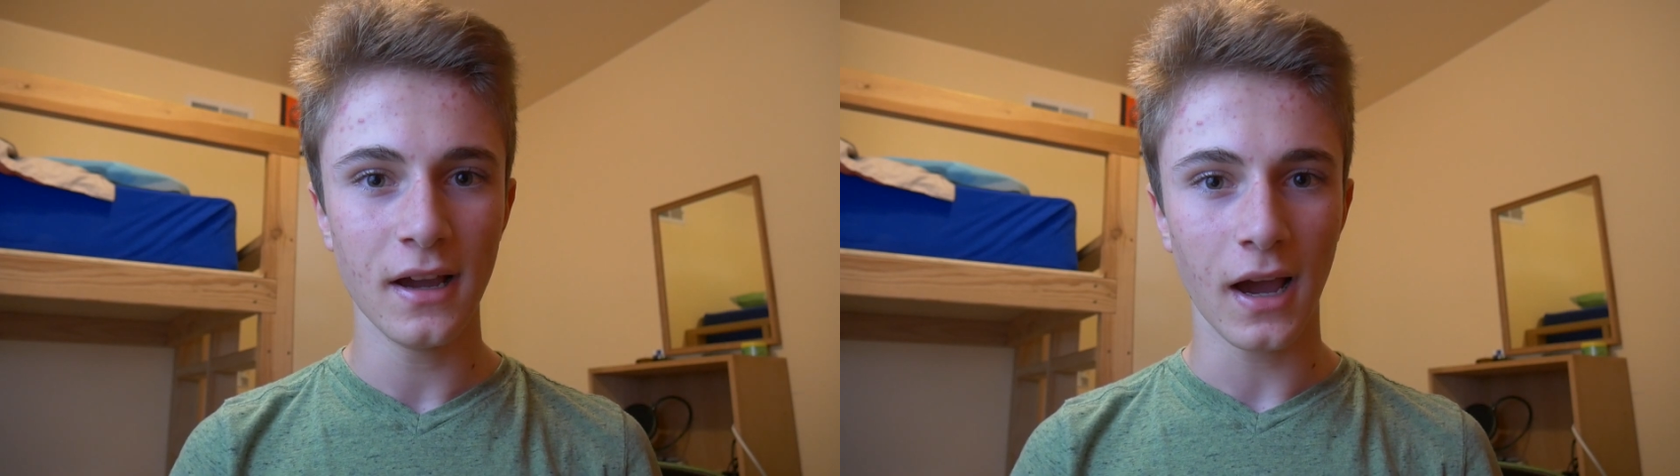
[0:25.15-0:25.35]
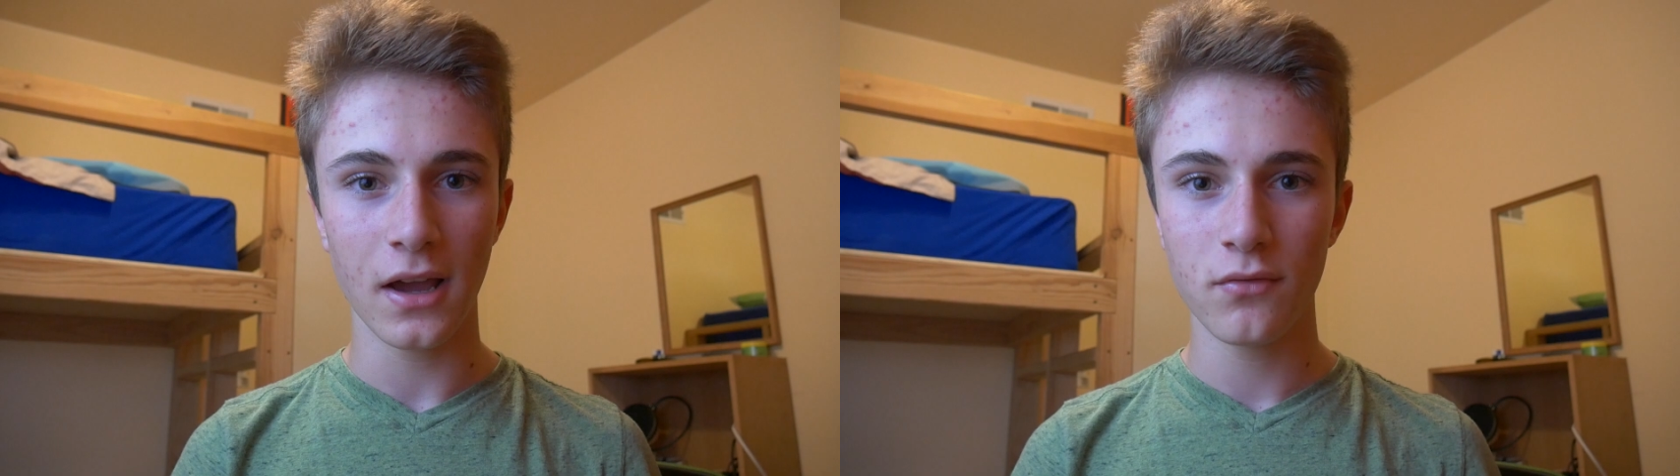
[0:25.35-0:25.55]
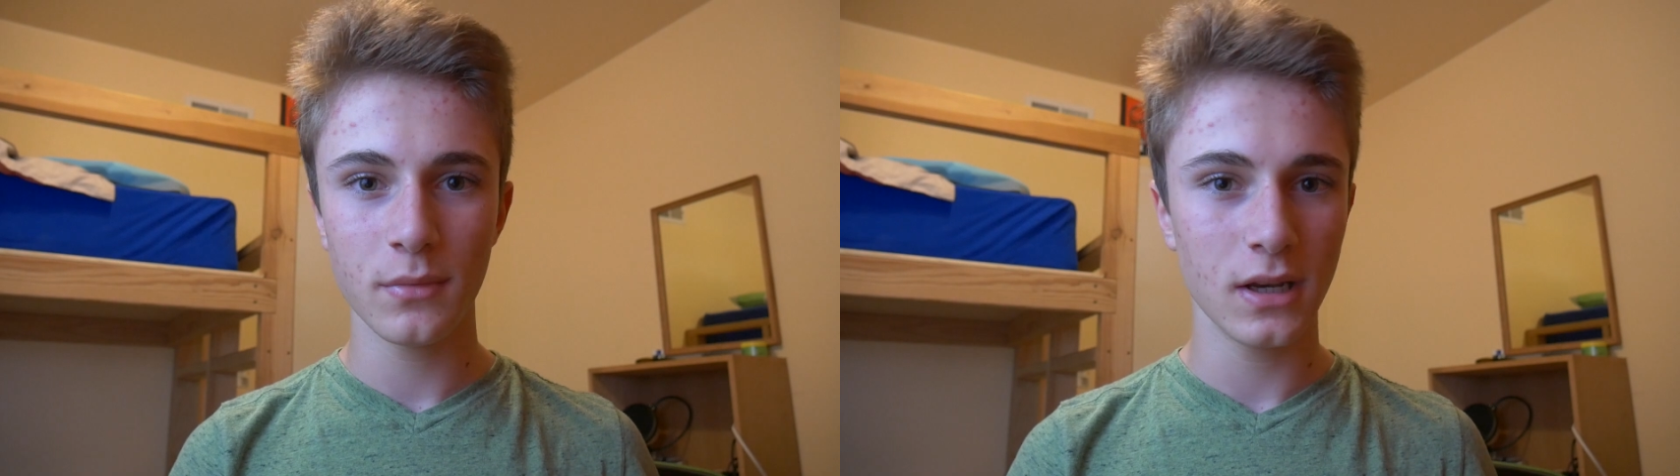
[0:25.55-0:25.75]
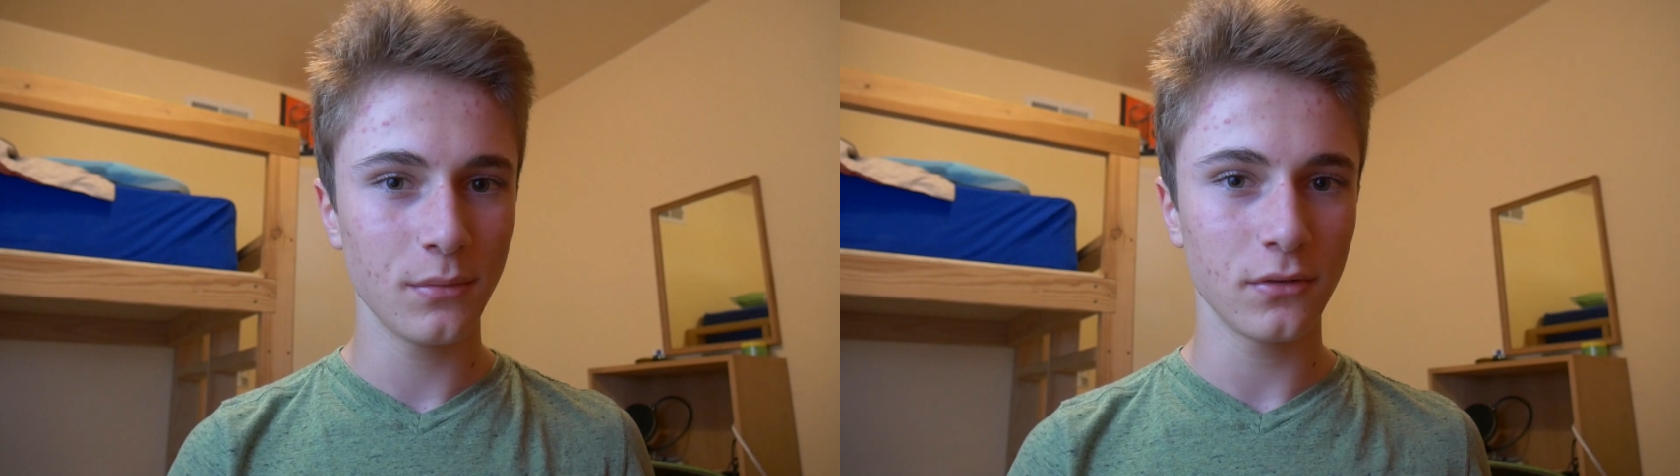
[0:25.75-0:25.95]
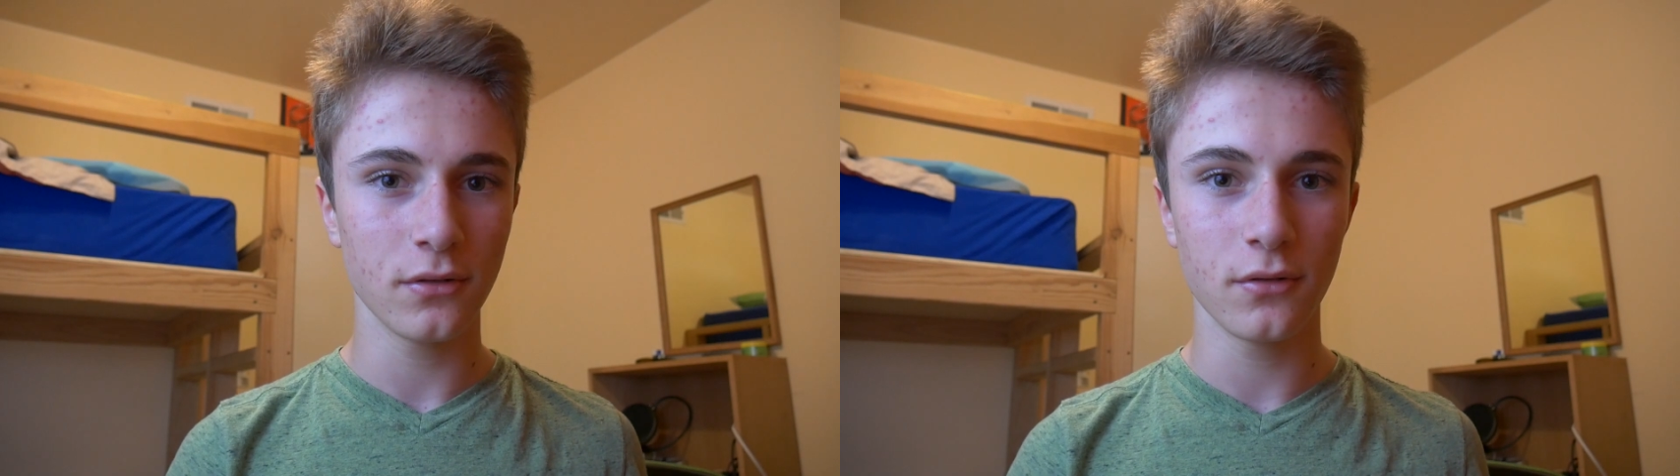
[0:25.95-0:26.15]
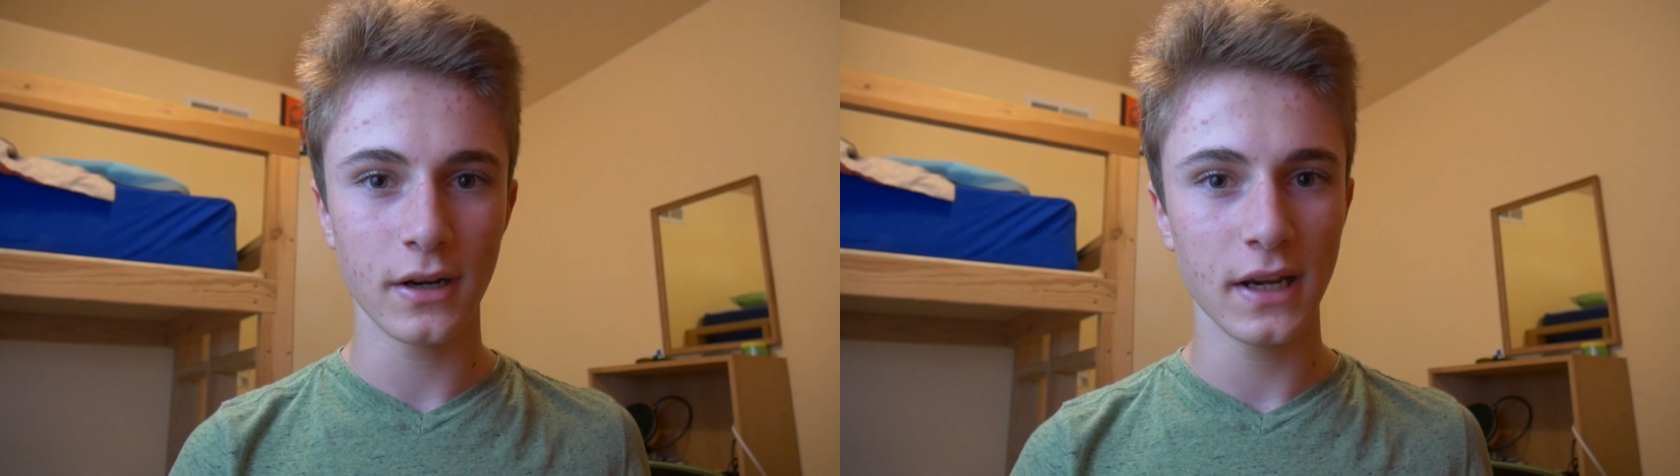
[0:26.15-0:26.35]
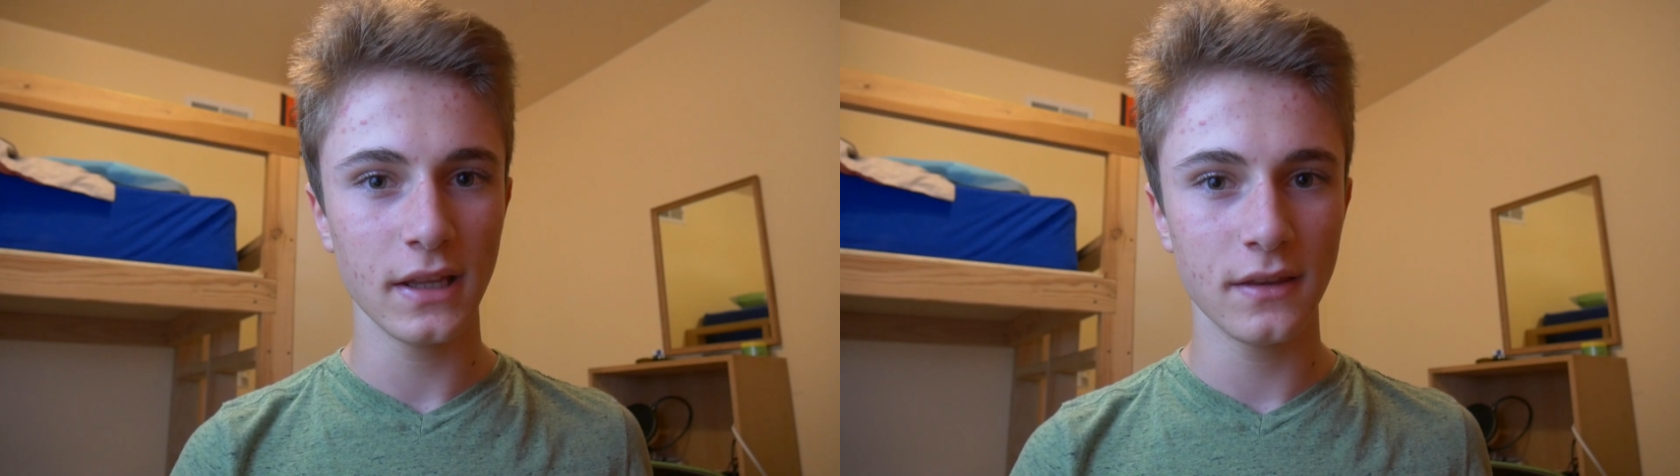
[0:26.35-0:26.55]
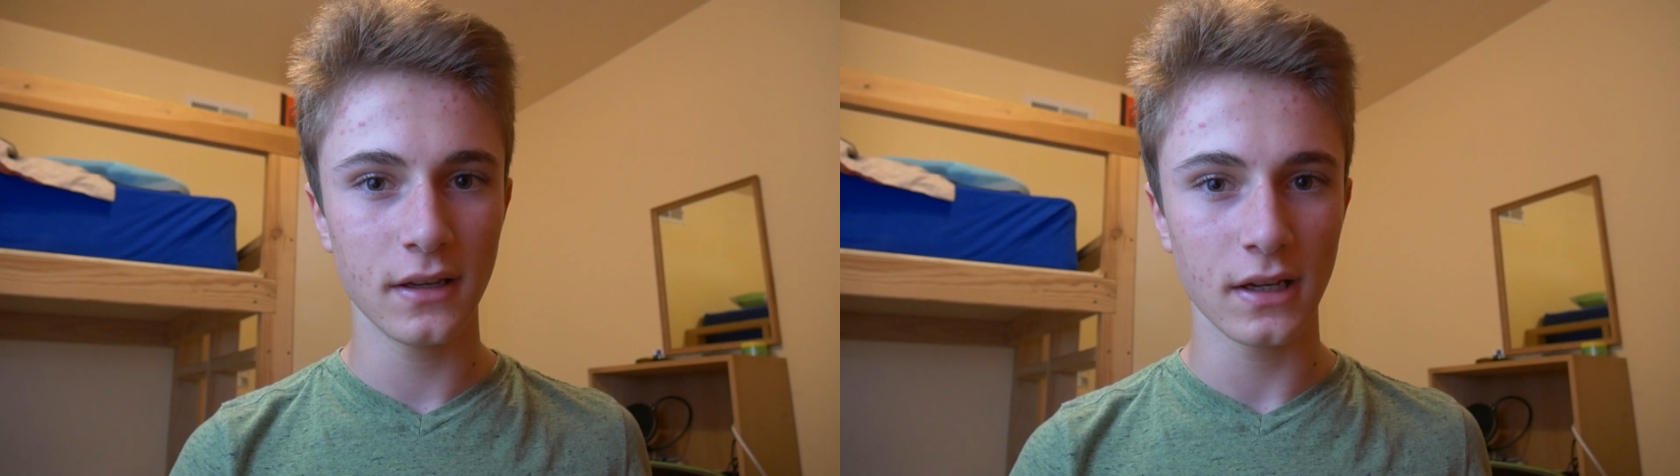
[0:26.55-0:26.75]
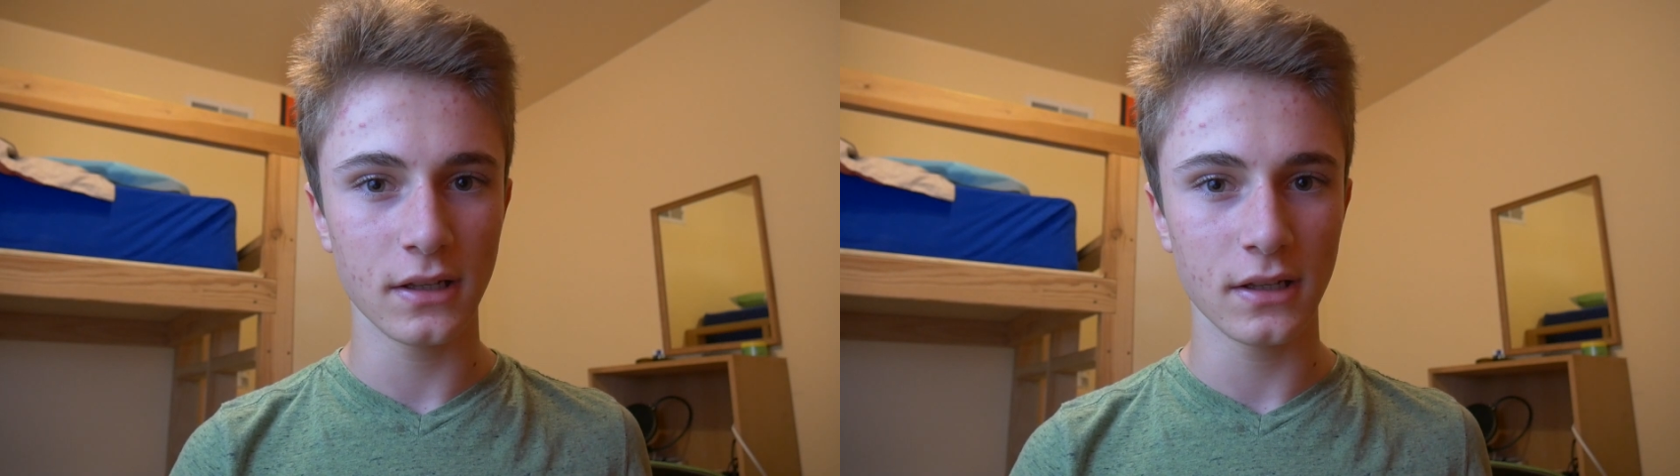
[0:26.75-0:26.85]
I haven't been able to record anything,